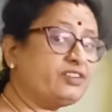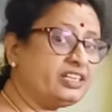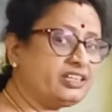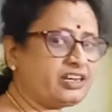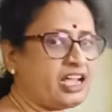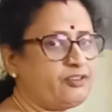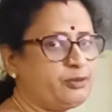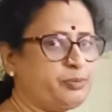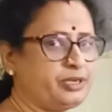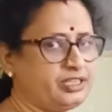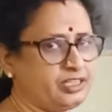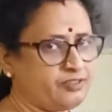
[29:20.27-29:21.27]
we derived
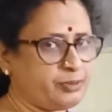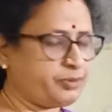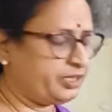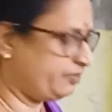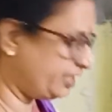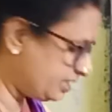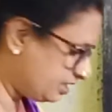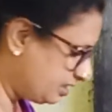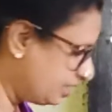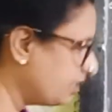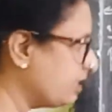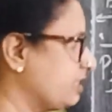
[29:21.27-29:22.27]
in our previous
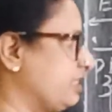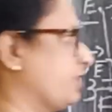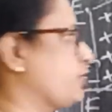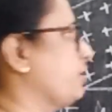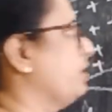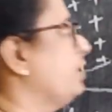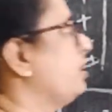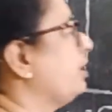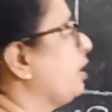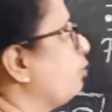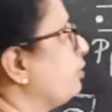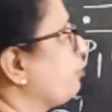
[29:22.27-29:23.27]
section.
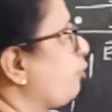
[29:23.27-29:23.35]
Now the